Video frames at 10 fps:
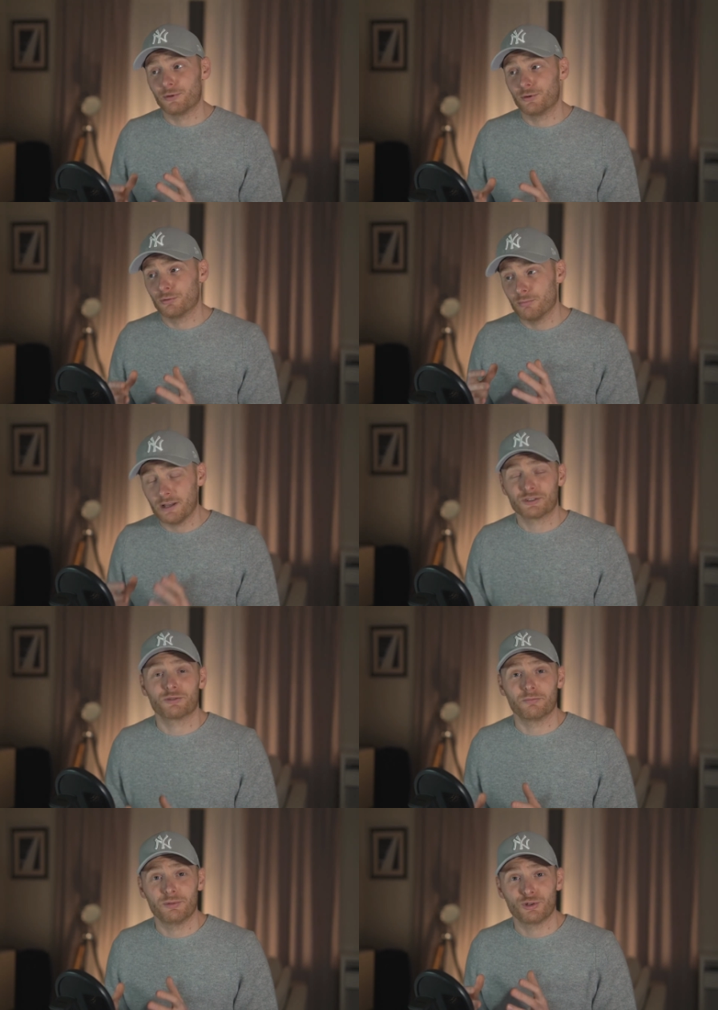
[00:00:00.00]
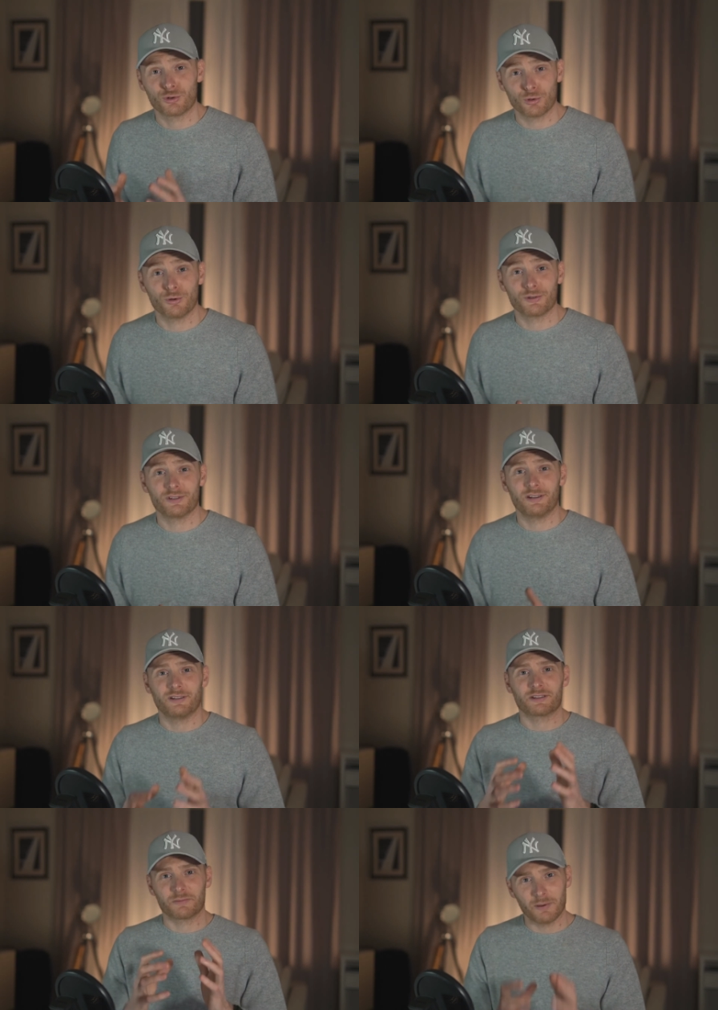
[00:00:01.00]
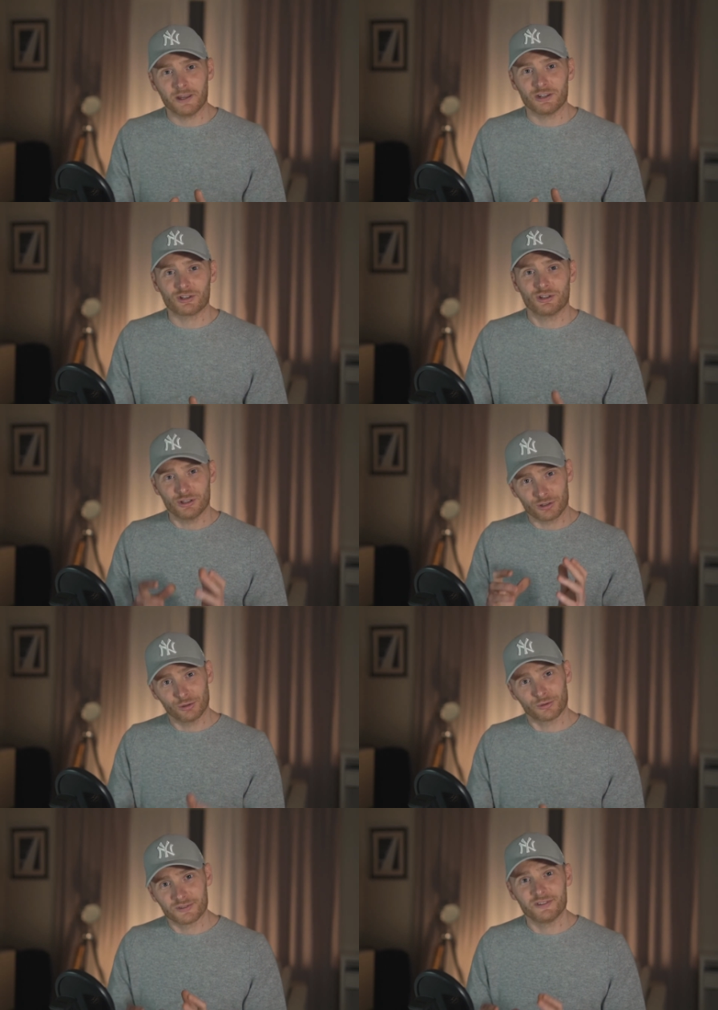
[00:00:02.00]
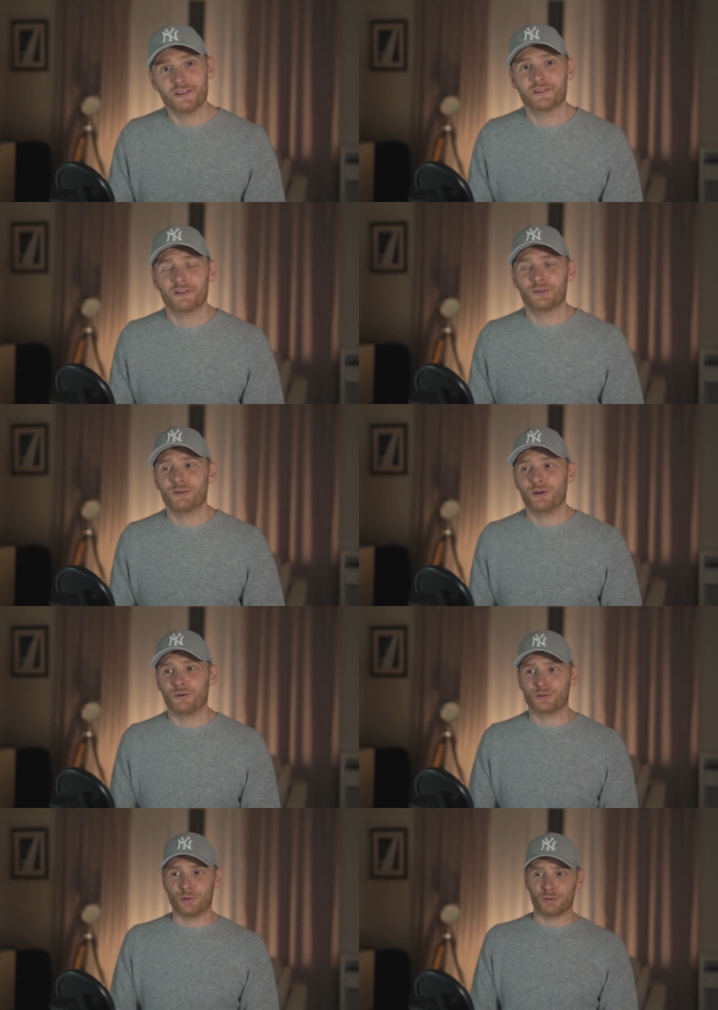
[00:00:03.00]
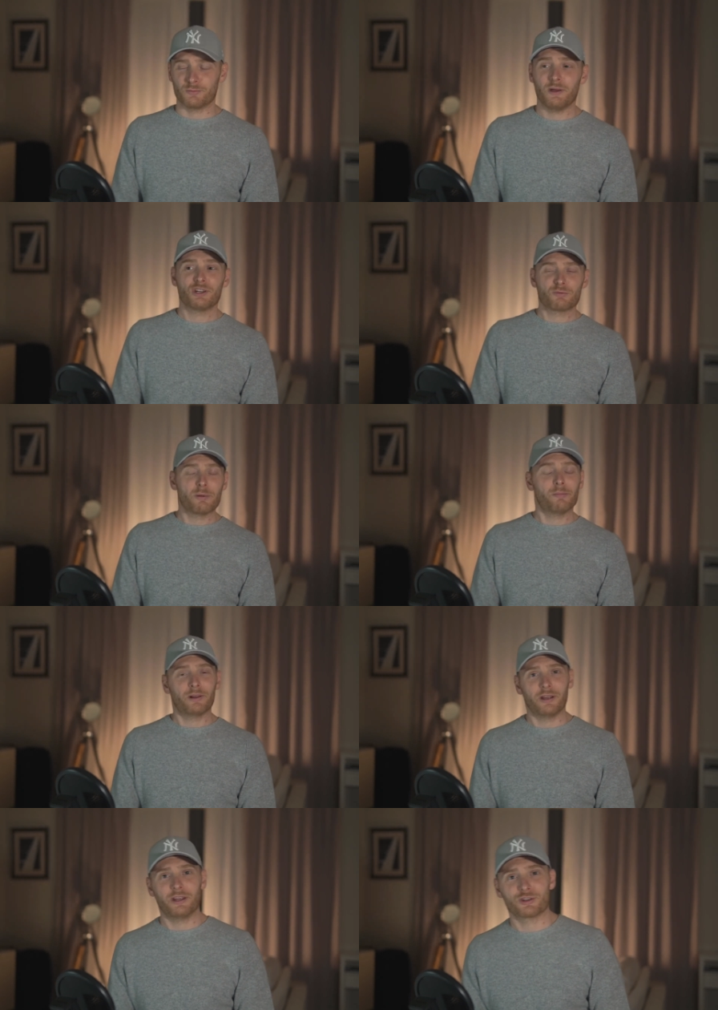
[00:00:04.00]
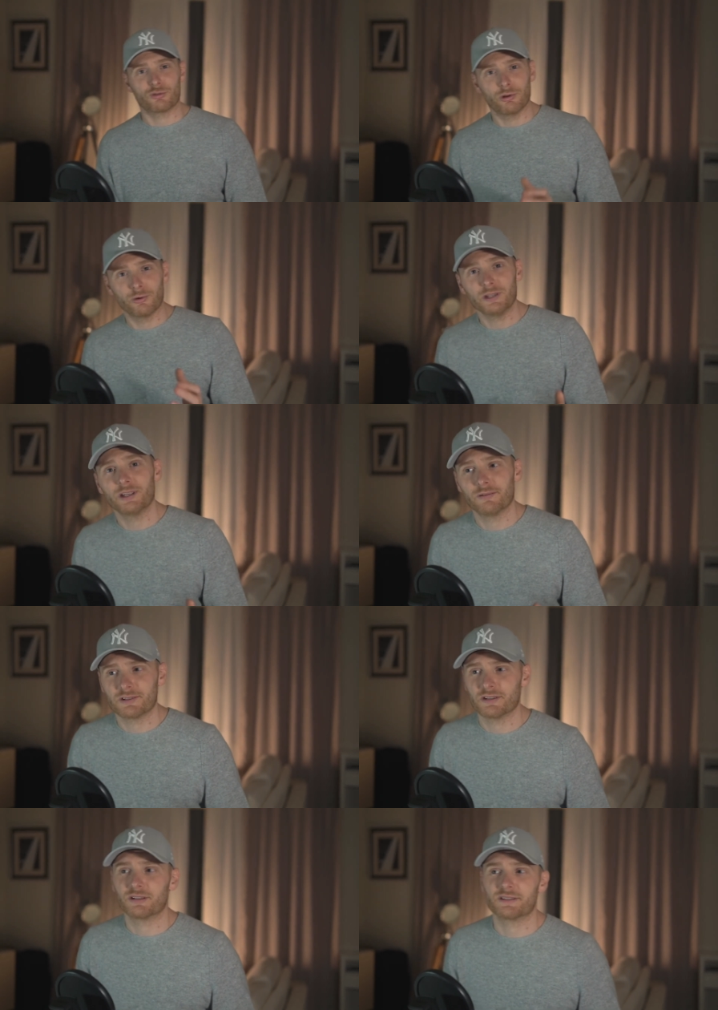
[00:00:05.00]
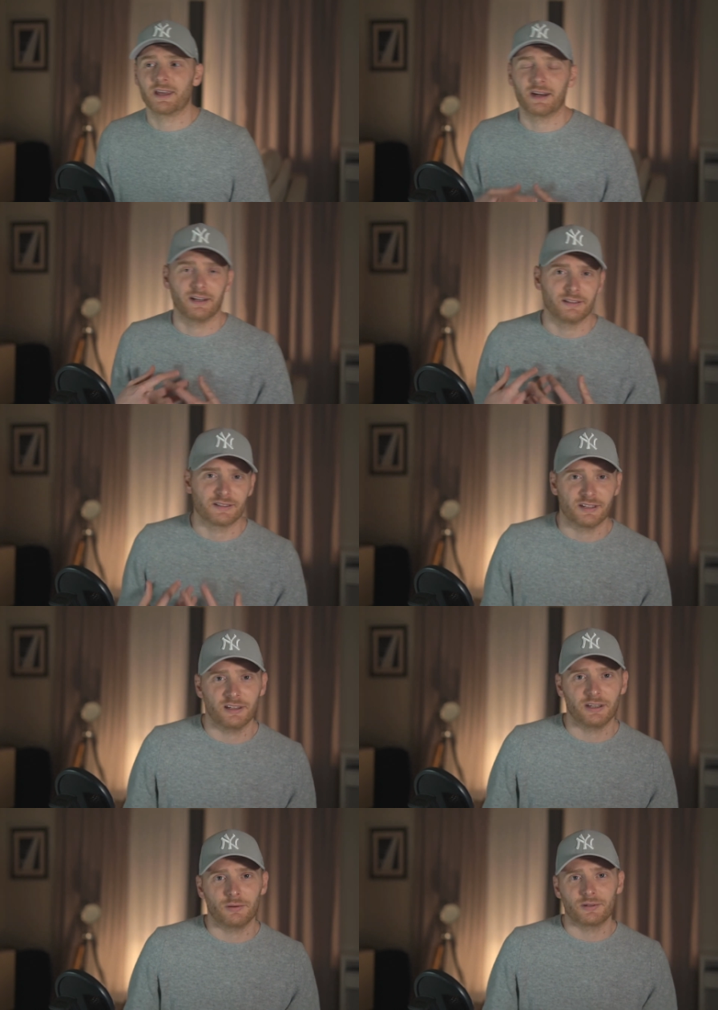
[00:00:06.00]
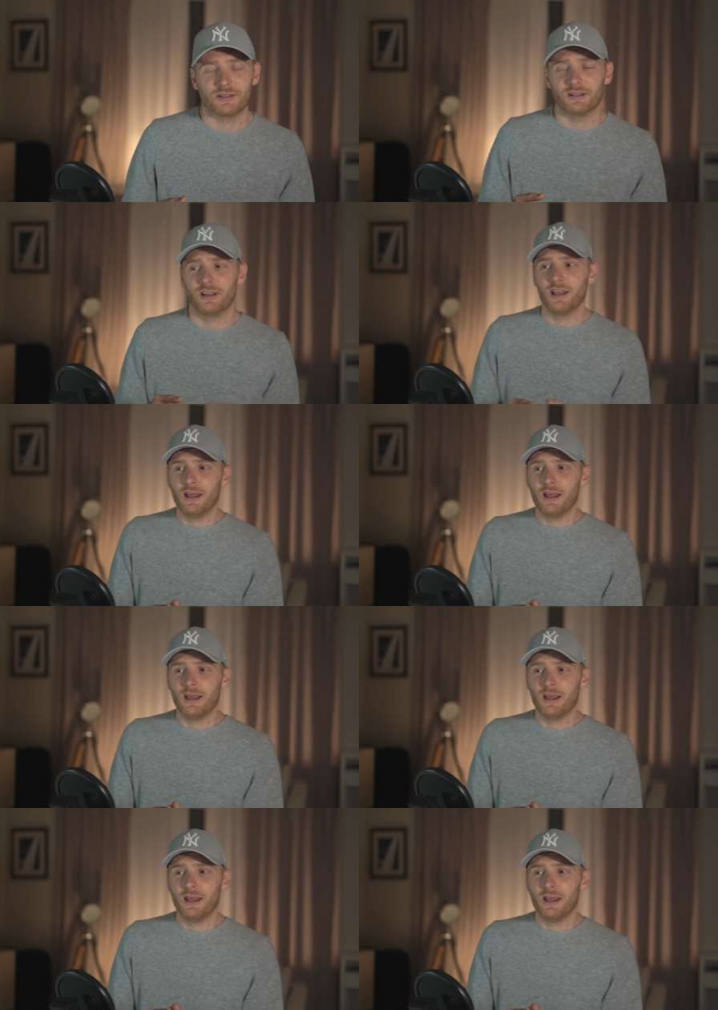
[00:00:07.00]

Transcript: you must be sure that in Spanish it looks decent, you know, so Spanish people can actually read everything, they can understand everything.